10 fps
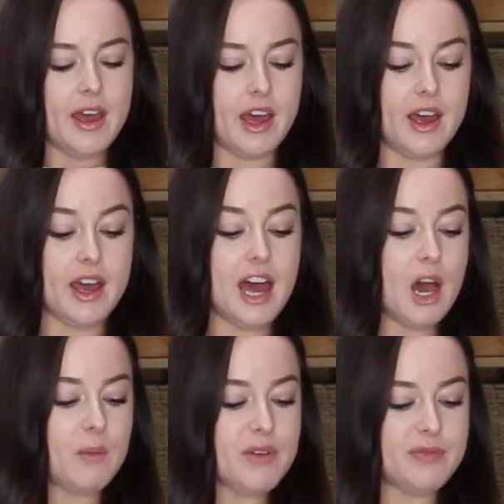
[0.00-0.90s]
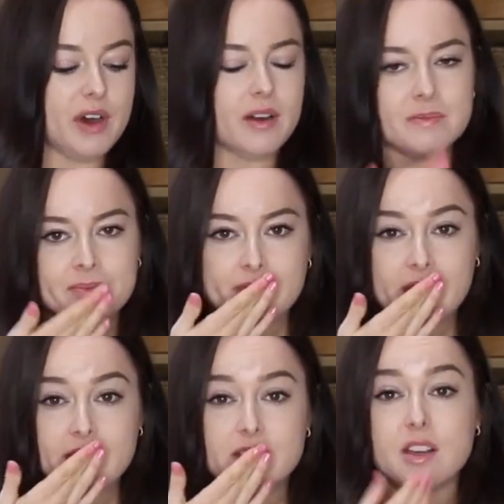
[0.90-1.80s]
However,
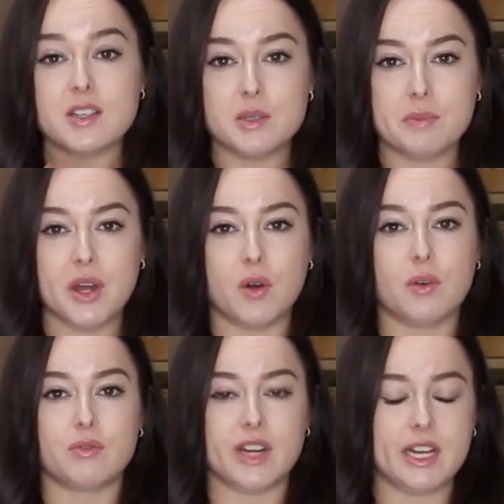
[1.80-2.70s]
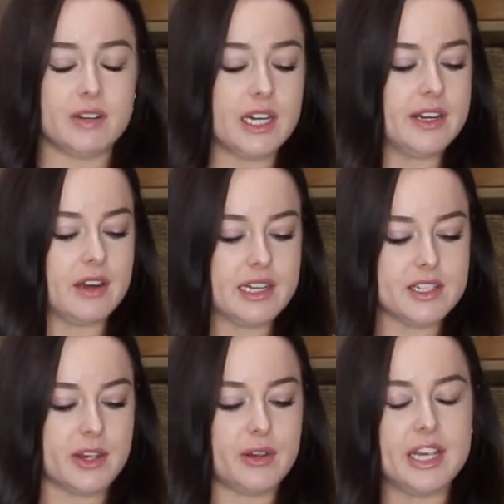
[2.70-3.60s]
it does smell really
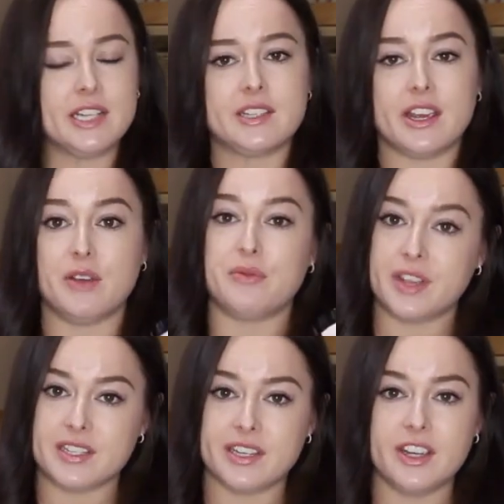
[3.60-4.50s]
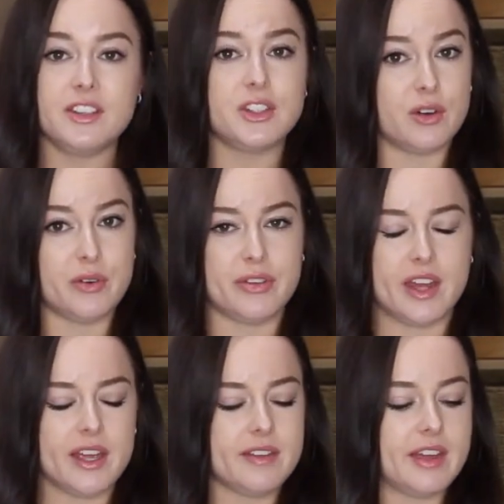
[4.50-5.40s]
nice, so if this is your
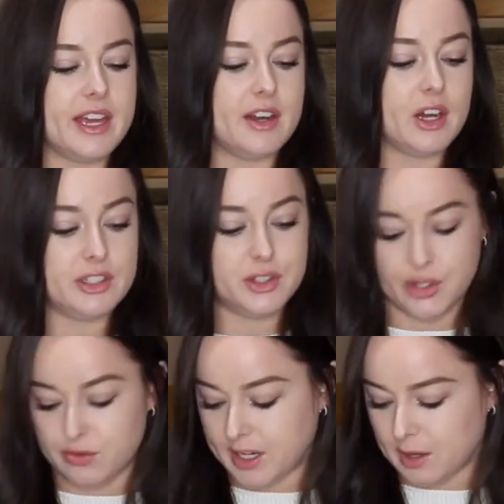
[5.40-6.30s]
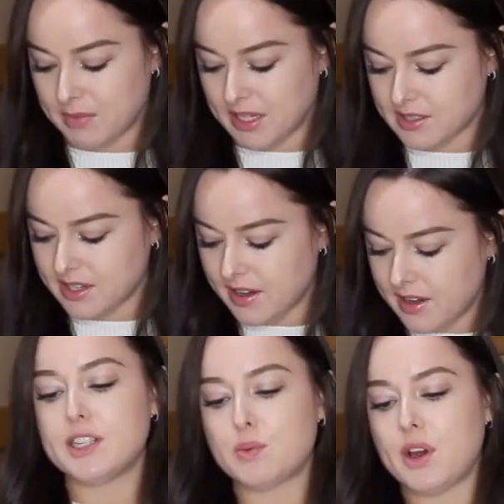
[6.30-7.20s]
thing, then I do recommend
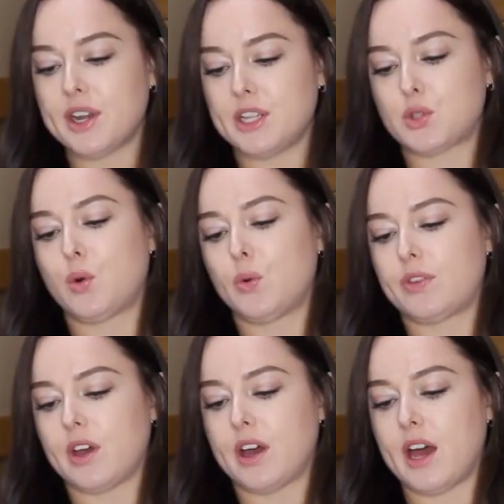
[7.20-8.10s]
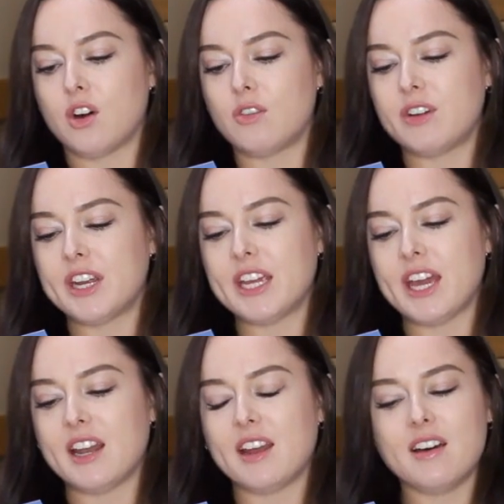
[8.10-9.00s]
it. This one is called the
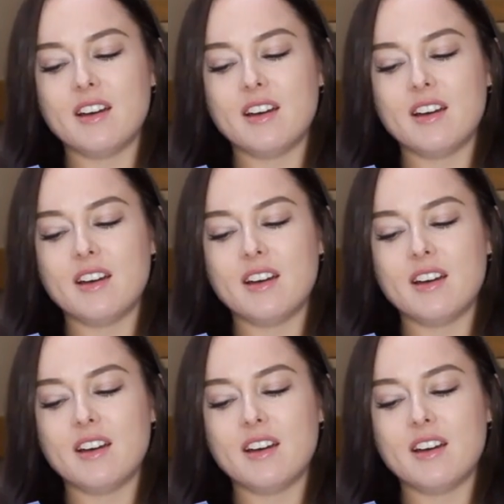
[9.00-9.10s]
Aurelia